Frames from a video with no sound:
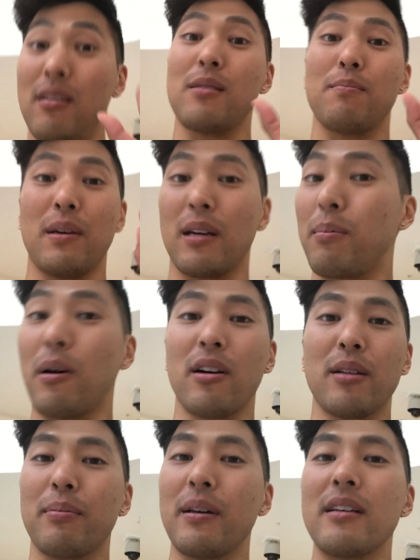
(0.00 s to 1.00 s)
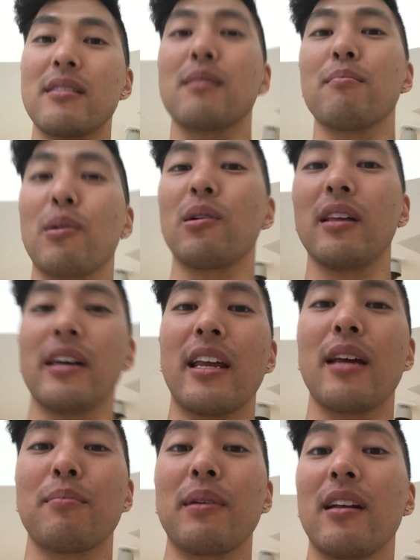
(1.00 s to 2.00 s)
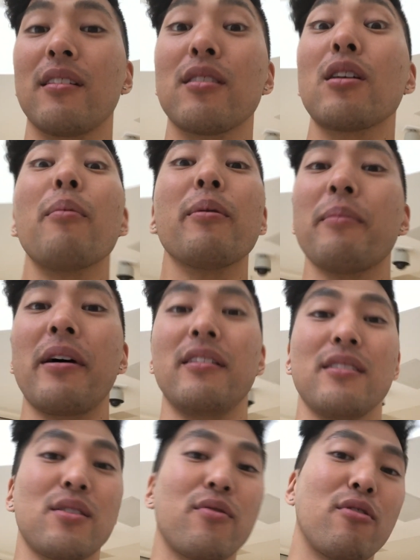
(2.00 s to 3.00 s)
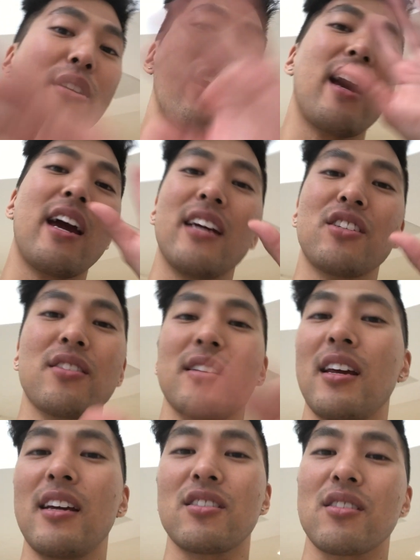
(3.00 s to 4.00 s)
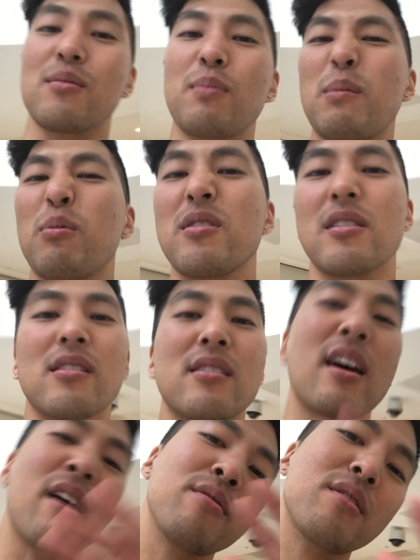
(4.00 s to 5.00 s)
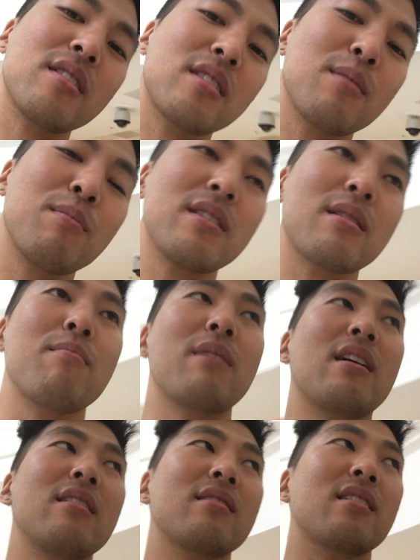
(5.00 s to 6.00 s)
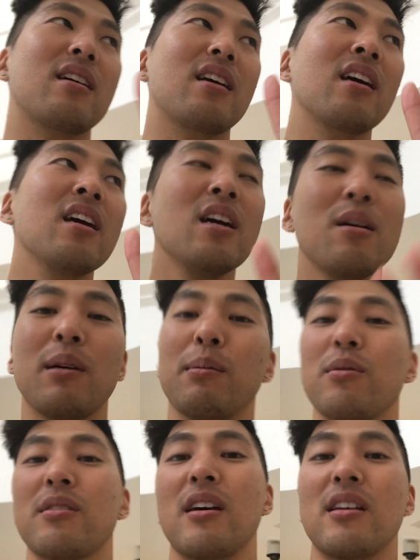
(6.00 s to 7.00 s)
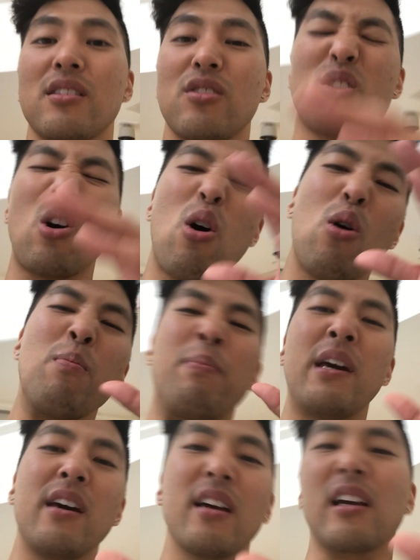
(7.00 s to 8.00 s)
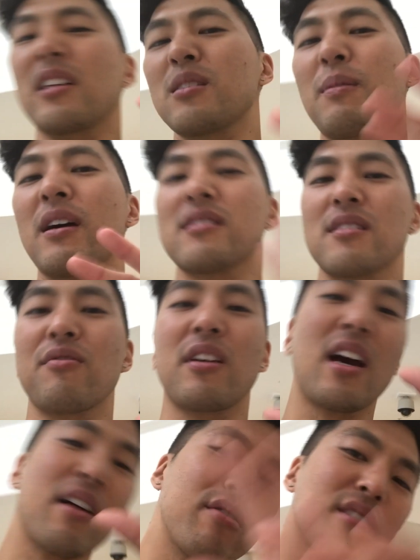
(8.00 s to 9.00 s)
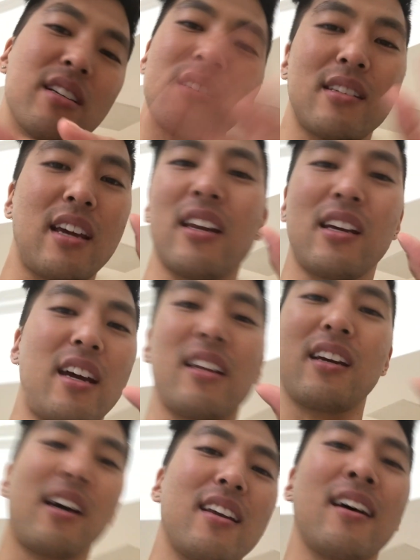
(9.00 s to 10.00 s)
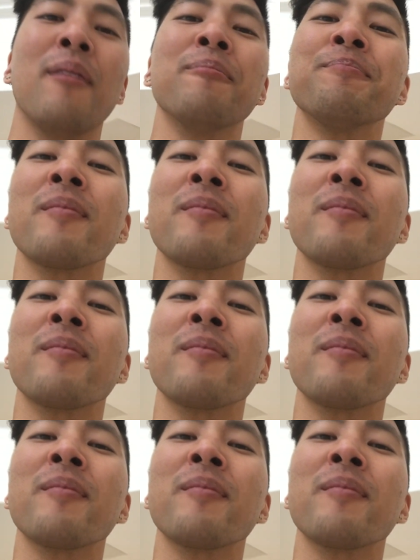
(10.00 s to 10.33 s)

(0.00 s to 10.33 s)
this big party place in Berlin, had been on the top of my list for ages and ages. People say the sound system is amazing. People say it's so big, expansive, cavernous, yada, yada, yada.